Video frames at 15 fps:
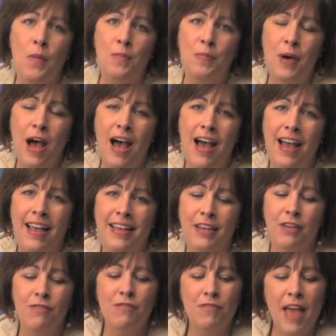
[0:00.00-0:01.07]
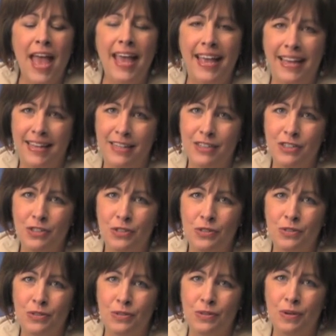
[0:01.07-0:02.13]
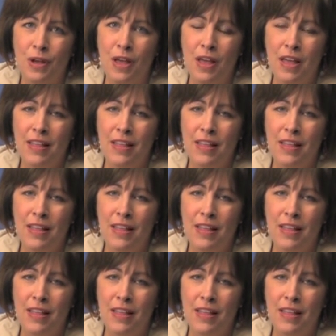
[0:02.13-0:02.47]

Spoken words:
by conveying to